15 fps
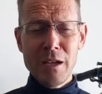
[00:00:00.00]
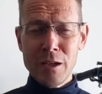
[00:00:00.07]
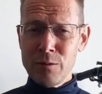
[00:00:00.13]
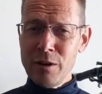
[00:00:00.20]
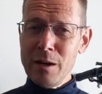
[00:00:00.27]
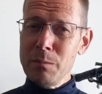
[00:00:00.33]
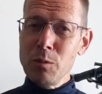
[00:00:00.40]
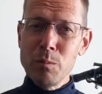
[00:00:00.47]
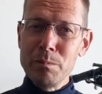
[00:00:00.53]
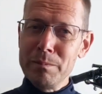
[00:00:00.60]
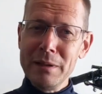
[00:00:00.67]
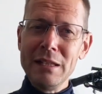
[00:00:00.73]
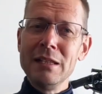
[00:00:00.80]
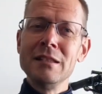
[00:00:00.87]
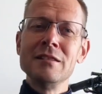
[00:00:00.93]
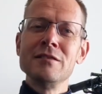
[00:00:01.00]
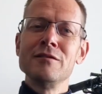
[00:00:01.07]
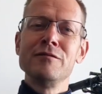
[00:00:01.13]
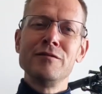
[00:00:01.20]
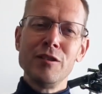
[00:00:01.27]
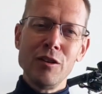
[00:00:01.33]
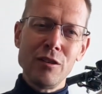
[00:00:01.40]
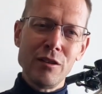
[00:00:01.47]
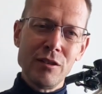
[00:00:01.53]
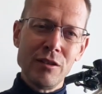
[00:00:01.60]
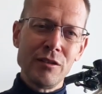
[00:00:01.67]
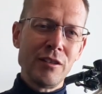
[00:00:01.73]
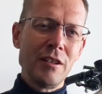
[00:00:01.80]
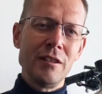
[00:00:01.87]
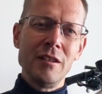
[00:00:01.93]
incredible billions of
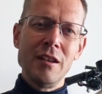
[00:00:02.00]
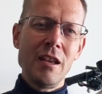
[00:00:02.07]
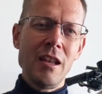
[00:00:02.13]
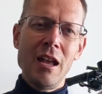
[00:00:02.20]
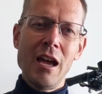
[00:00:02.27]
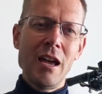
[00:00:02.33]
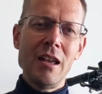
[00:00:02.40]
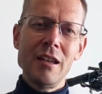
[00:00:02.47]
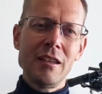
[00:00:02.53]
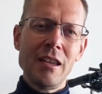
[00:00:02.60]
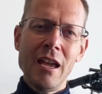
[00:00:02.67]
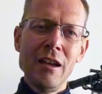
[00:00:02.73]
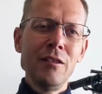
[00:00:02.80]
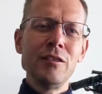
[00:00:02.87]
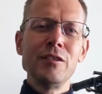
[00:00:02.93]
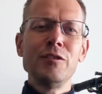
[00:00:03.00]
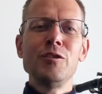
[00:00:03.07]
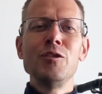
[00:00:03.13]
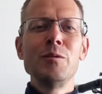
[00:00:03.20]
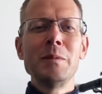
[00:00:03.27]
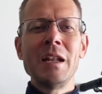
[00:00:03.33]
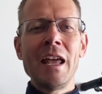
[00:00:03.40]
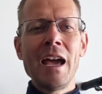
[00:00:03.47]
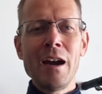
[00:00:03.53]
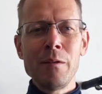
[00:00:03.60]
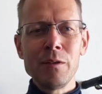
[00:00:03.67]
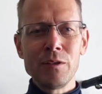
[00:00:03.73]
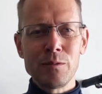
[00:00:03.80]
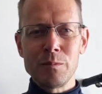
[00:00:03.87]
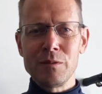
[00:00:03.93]
dollars and countless human
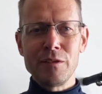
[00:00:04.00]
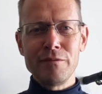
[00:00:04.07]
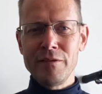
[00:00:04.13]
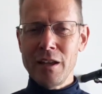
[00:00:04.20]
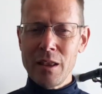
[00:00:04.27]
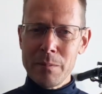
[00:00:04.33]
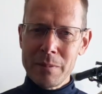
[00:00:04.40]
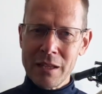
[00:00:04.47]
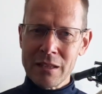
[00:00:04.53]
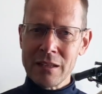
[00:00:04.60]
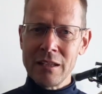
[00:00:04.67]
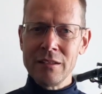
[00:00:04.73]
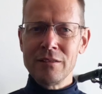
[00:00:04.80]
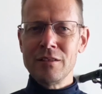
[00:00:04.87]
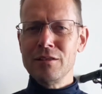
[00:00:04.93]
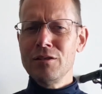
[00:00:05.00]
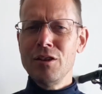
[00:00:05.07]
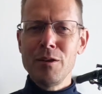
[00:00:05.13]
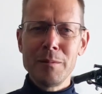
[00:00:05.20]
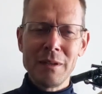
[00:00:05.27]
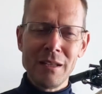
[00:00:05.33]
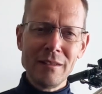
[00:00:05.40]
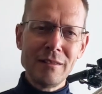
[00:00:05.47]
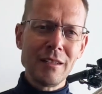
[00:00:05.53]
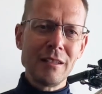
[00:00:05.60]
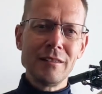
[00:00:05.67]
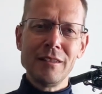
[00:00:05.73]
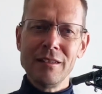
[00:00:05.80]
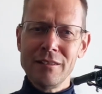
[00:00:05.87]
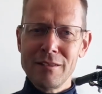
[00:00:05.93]
hours developing these
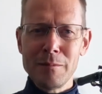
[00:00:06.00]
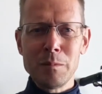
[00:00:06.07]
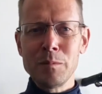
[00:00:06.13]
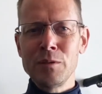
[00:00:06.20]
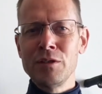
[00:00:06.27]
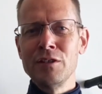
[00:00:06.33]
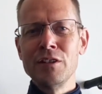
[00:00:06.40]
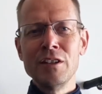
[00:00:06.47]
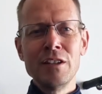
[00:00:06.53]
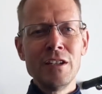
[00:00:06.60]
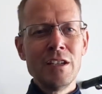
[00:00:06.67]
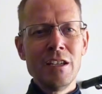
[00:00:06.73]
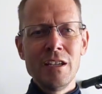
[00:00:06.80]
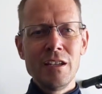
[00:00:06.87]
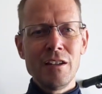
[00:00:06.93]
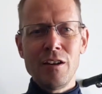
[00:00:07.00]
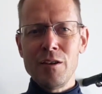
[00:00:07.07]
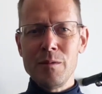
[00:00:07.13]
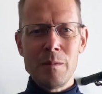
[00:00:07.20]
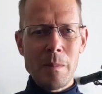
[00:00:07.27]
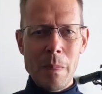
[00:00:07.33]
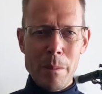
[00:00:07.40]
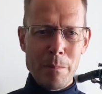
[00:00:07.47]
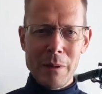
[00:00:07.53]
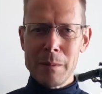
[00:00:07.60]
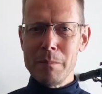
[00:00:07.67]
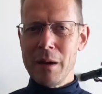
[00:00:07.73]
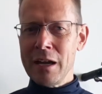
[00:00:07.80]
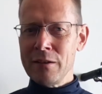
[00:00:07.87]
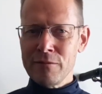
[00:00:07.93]
deterministic systems,
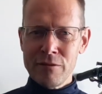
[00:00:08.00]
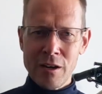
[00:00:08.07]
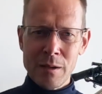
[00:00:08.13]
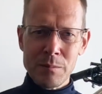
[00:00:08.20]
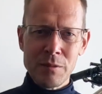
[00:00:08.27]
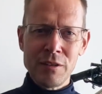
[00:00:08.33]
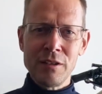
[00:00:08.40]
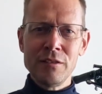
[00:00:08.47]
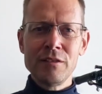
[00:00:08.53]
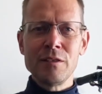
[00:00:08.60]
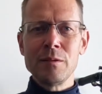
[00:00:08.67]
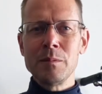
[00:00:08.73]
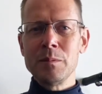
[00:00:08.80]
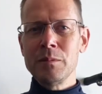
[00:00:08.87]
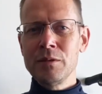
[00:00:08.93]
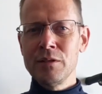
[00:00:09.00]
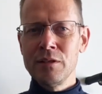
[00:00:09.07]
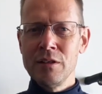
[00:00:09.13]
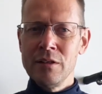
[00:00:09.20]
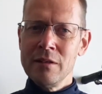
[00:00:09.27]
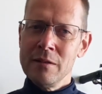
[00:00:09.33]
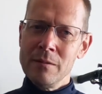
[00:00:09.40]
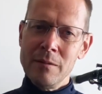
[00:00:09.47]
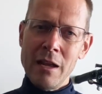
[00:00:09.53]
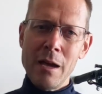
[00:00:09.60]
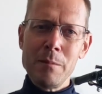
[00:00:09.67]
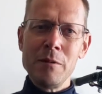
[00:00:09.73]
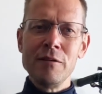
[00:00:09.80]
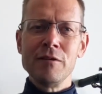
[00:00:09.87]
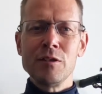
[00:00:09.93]
big mainframe systems,
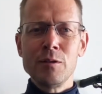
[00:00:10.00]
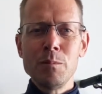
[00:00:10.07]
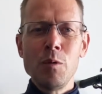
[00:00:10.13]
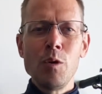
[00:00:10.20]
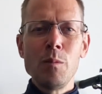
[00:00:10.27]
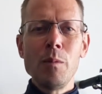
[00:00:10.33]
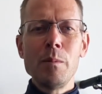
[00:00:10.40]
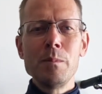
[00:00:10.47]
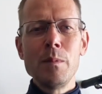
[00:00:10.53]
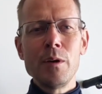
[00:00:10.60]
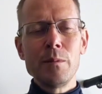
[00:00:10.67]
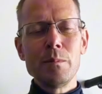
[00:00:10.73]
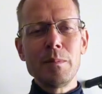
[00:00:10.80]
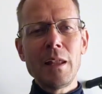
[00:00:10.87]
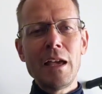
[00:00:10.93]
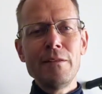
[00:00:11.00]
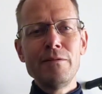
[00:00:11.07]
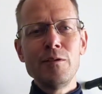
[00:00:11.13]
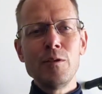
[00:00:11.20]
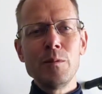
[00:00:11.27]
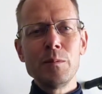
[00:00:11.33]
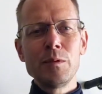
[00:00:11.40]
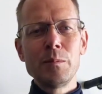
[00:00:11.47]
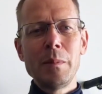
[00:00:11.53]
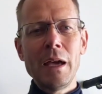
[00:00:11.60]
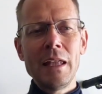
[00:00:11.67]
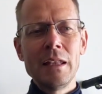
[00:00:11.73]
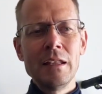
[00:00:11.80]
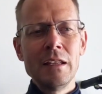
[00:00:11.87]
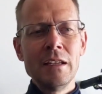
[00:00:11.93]
now moving to more modern platforms.
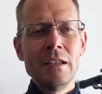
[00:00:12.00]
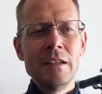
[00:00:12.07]
But